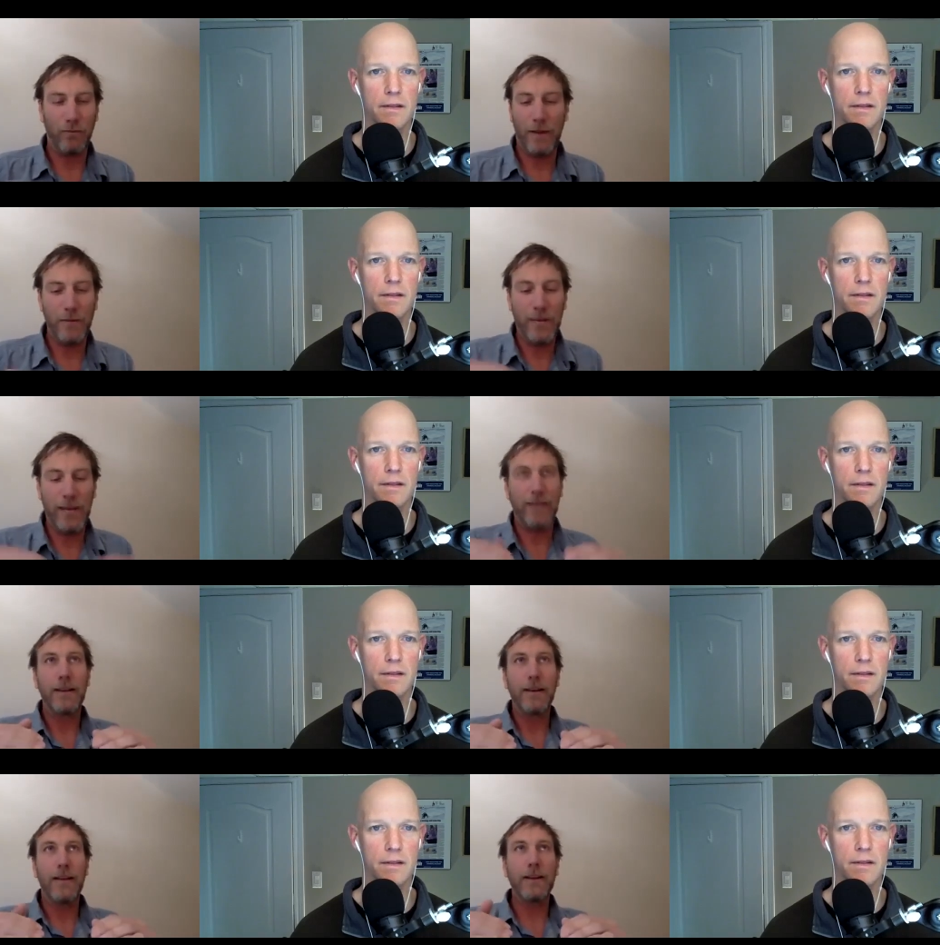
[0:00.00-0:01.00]
Speaker 1: I mean, we had,
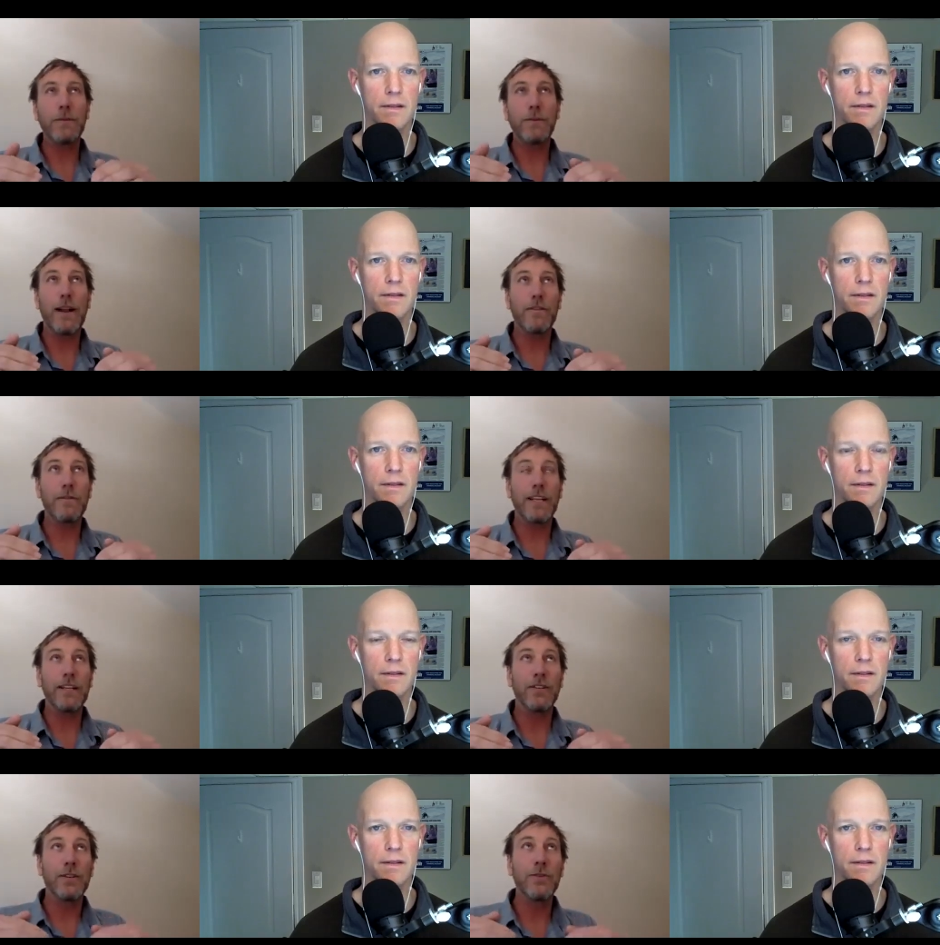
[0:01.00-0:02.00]
I think we put everybody
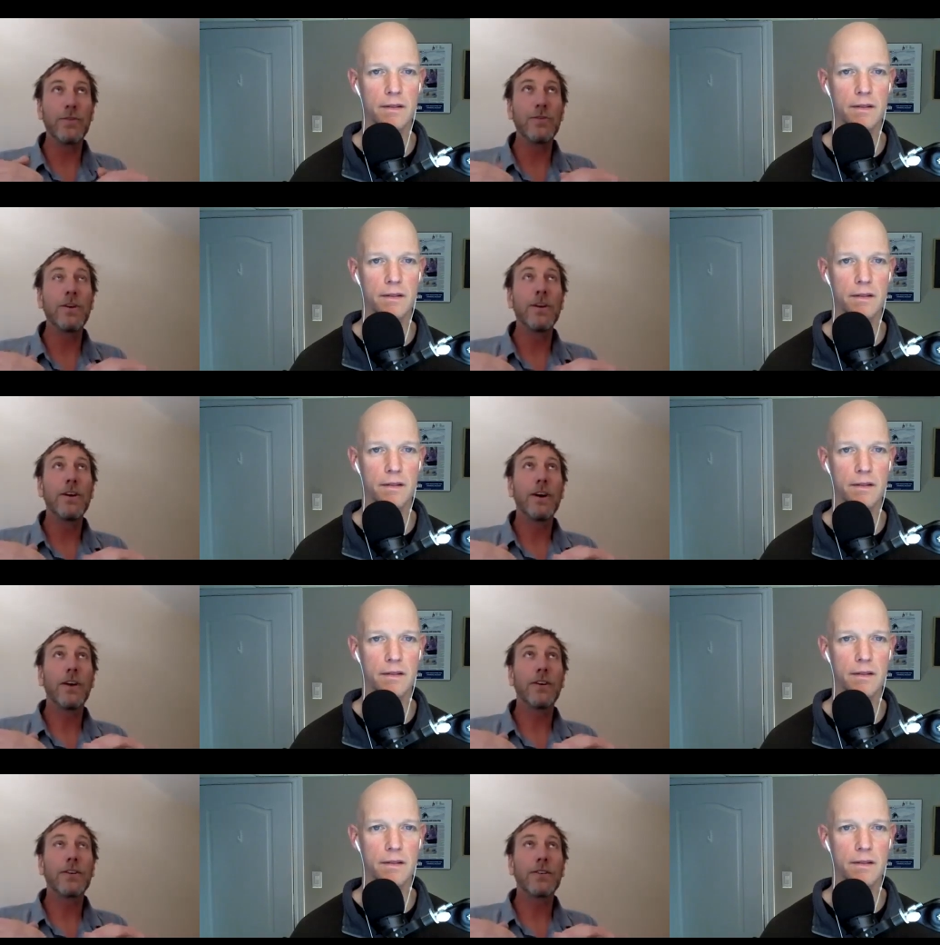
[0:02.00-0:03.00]
in two
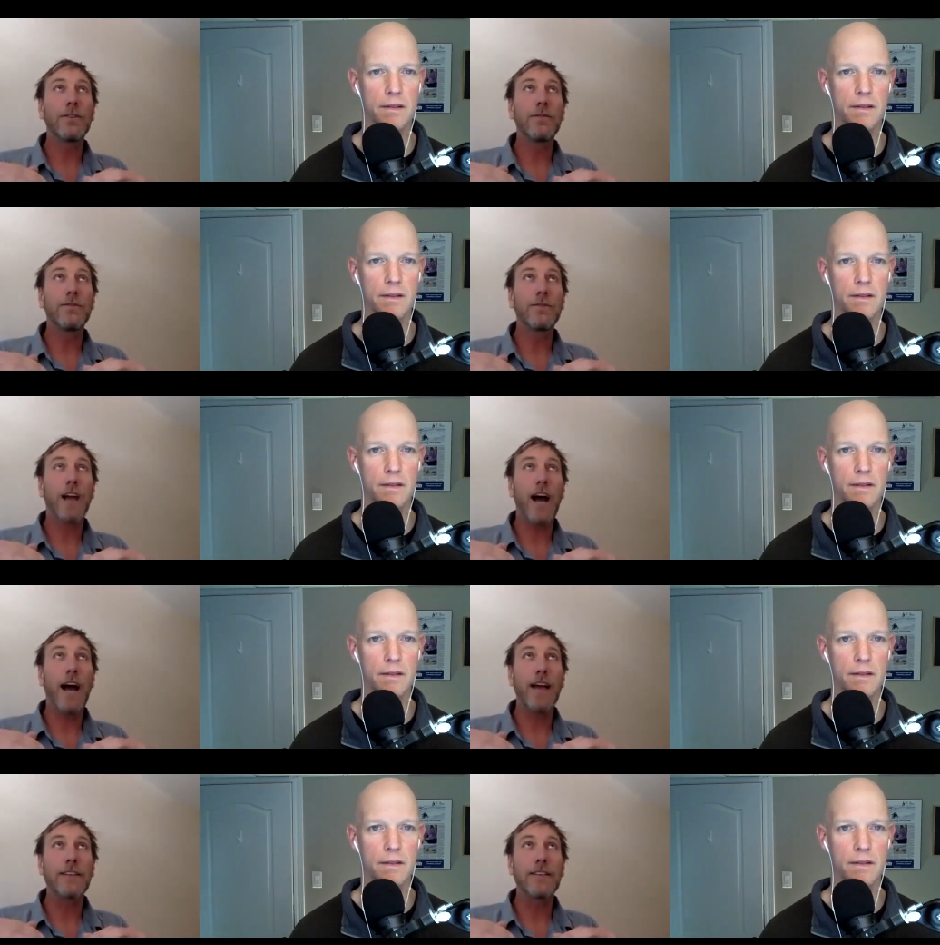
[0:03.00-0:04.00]
under two
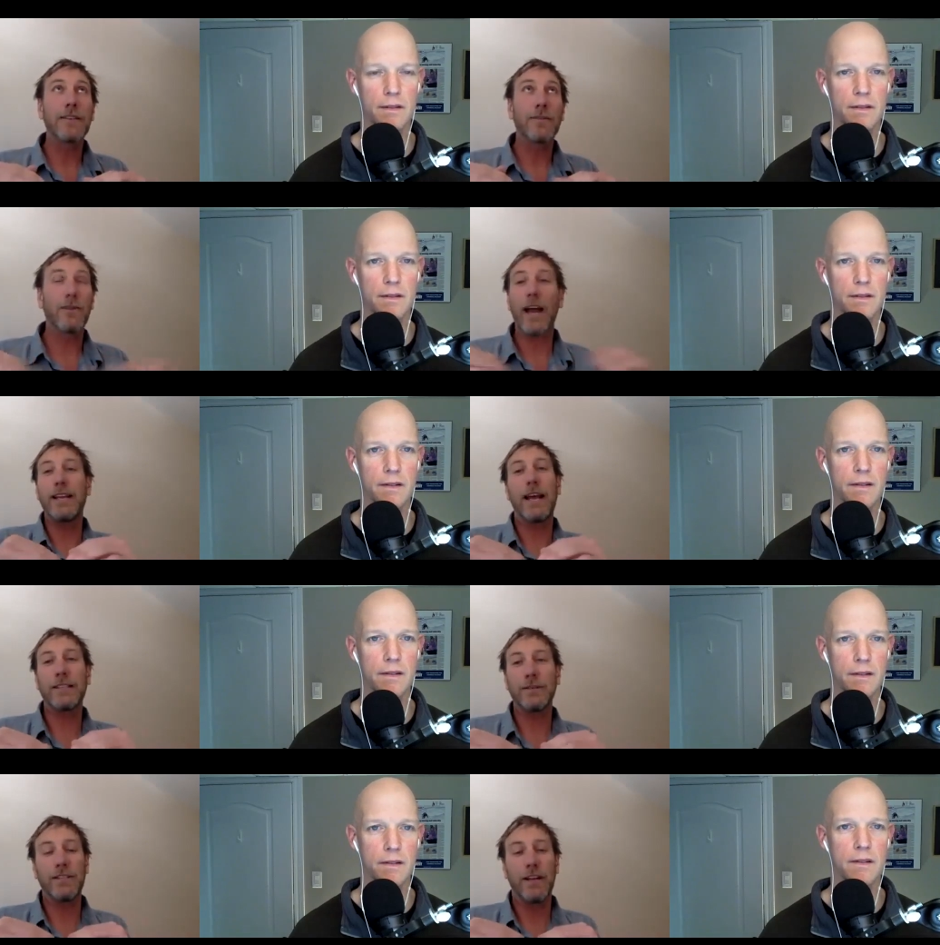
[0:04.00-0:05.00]
flies right
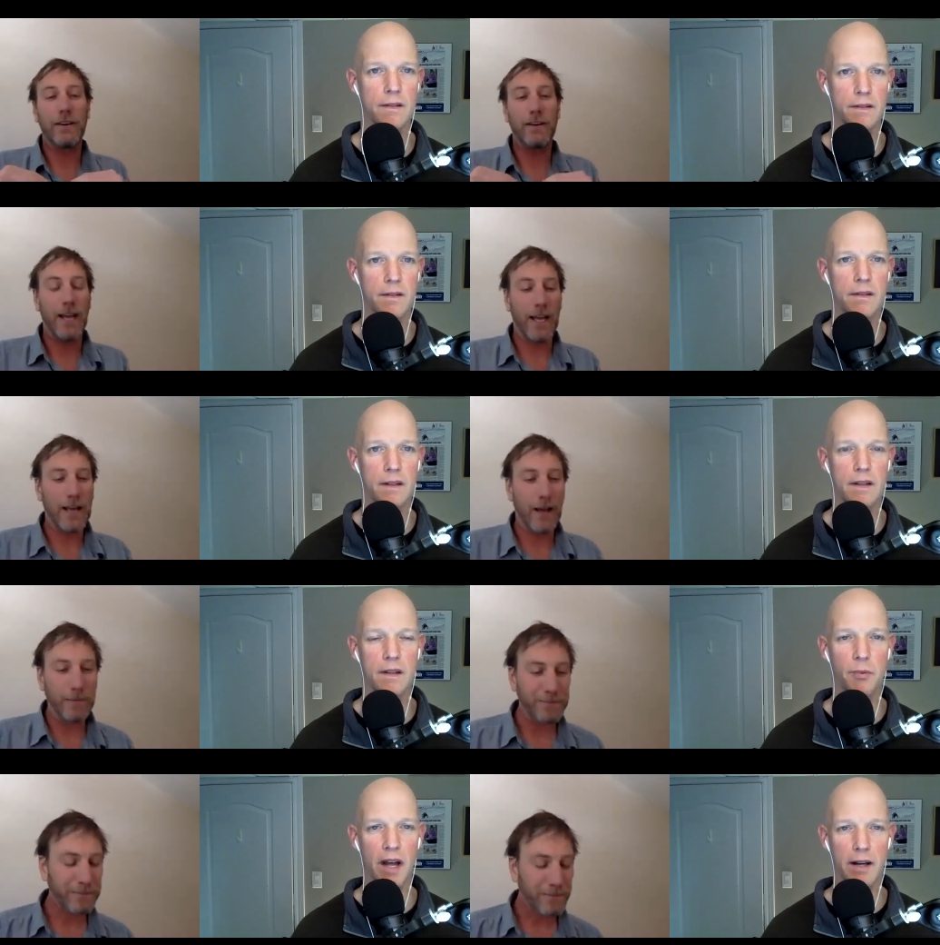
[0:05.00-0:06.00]
next to each other. And um,
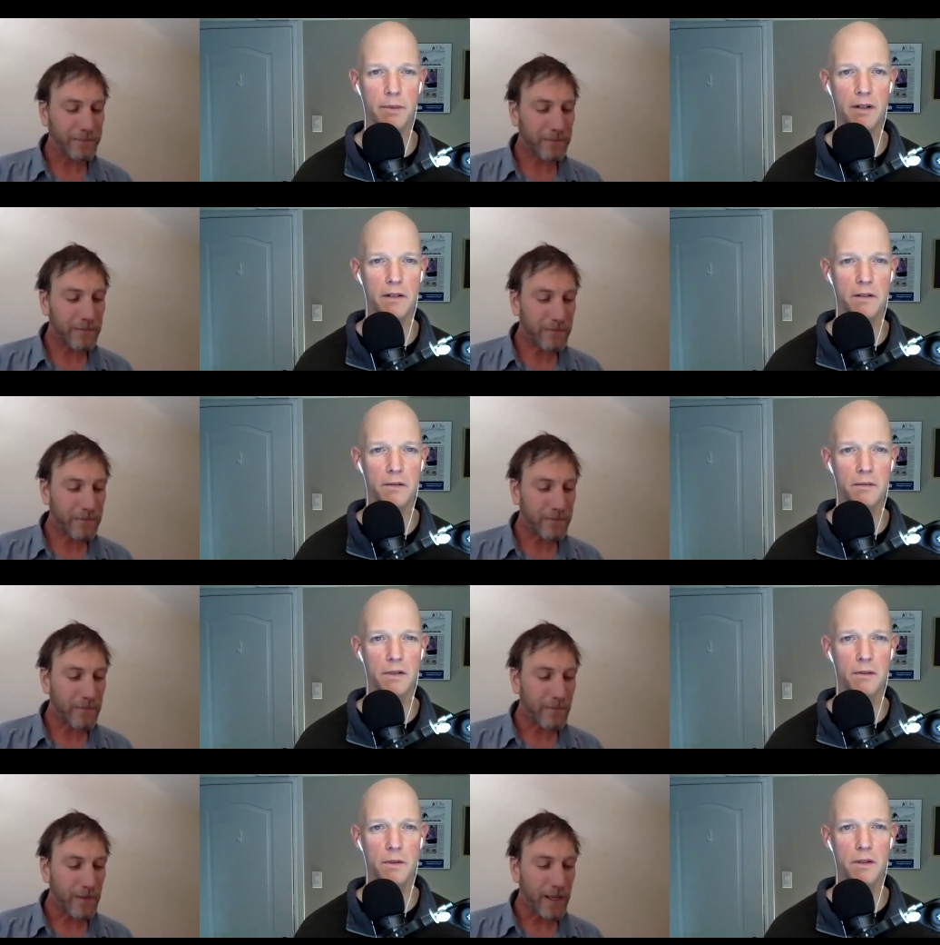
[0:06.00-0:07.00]
it's
Speaker 2: a black bear, I
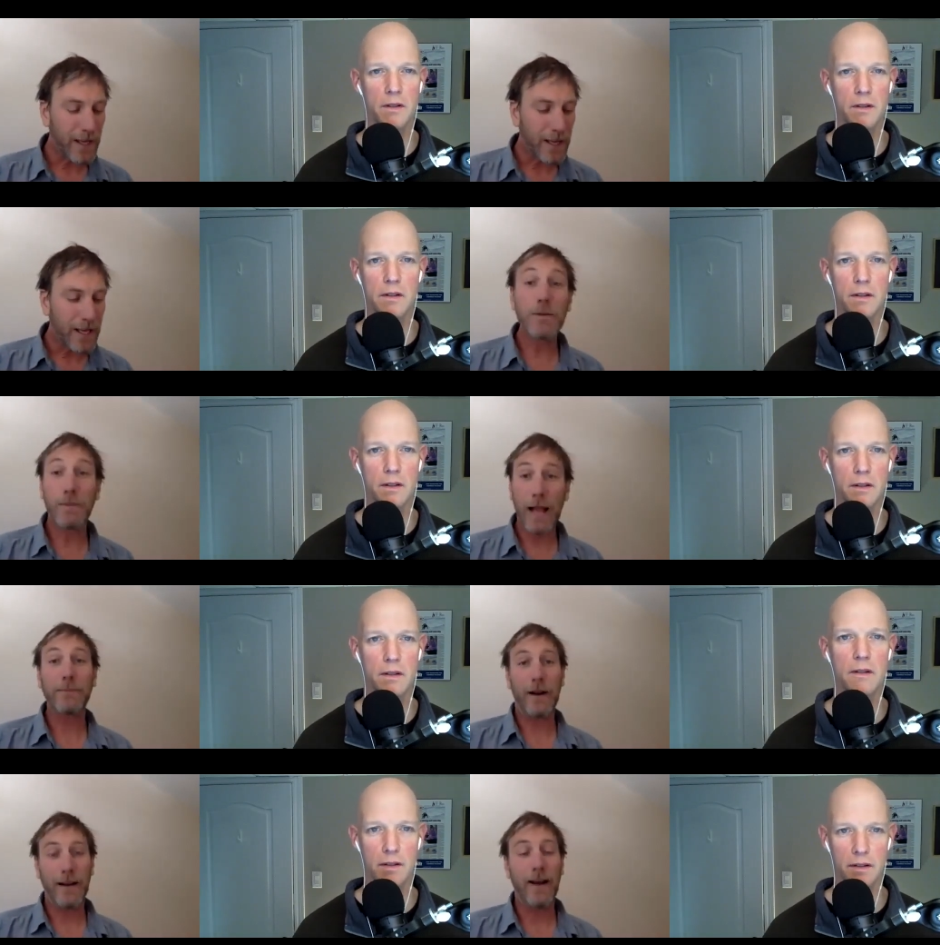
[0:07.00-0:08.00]
assume, in the ones.
Speaker 1: It was a
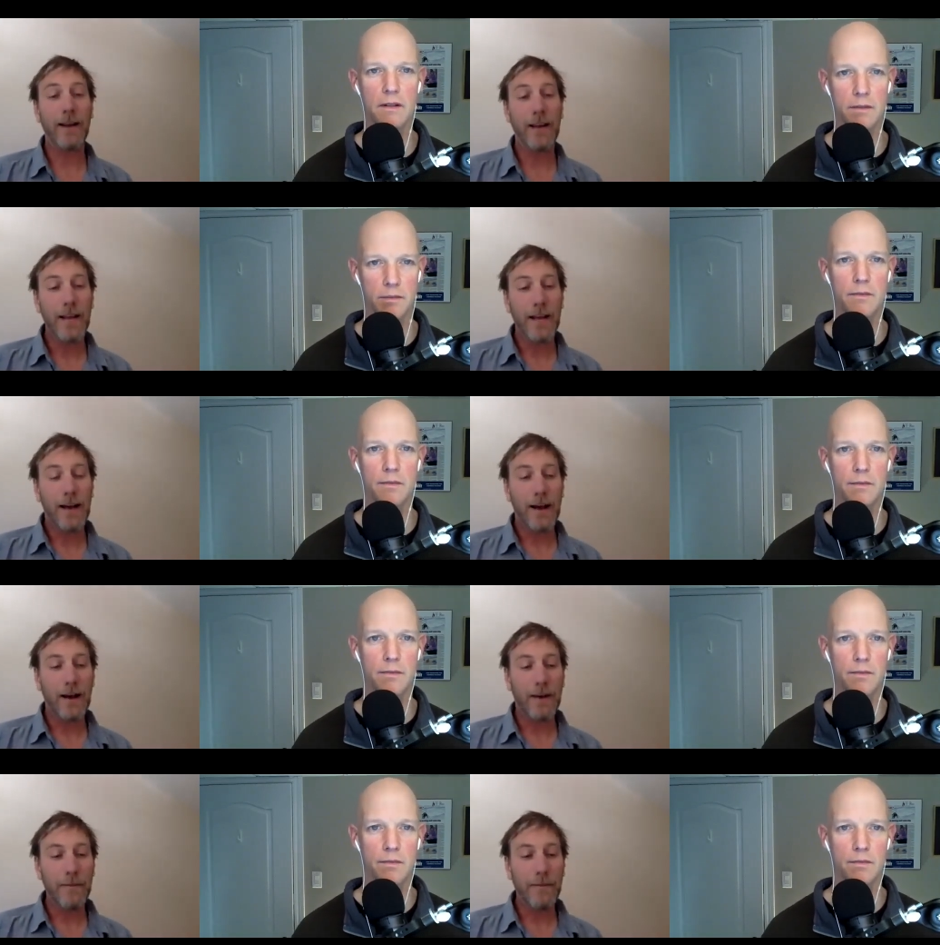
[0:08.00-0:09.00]
black bear, yeah. yeah.
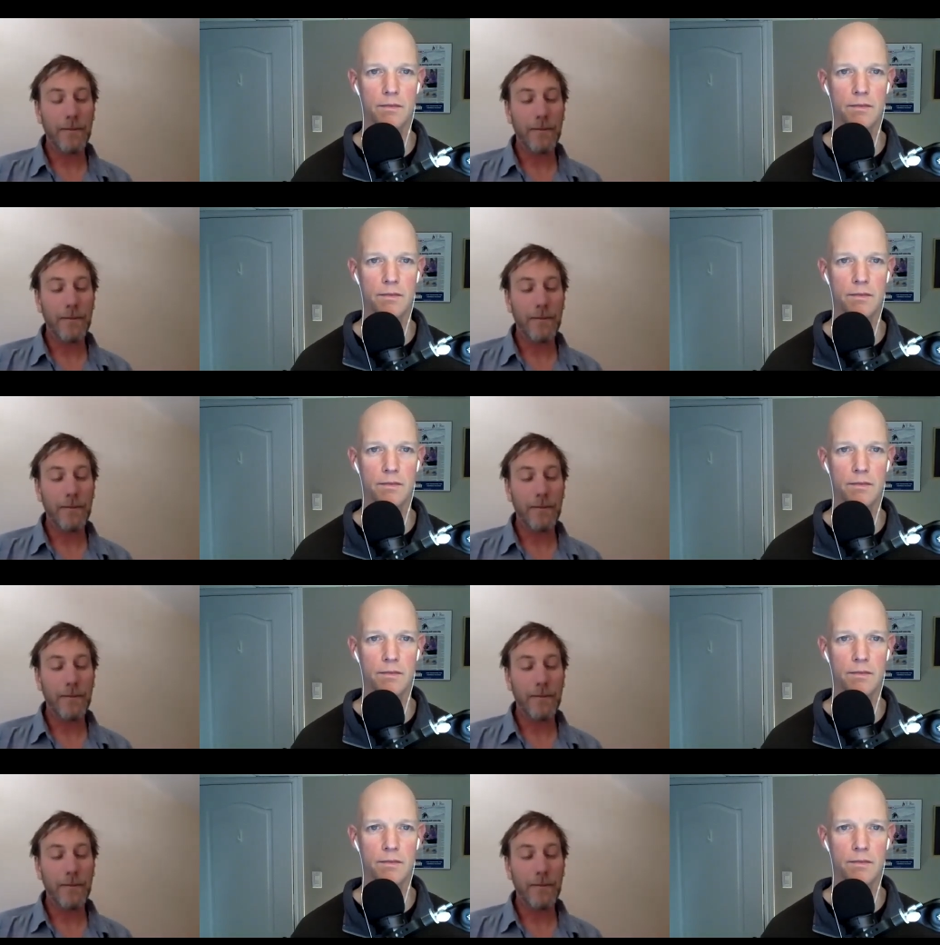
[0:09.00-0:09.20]
Um,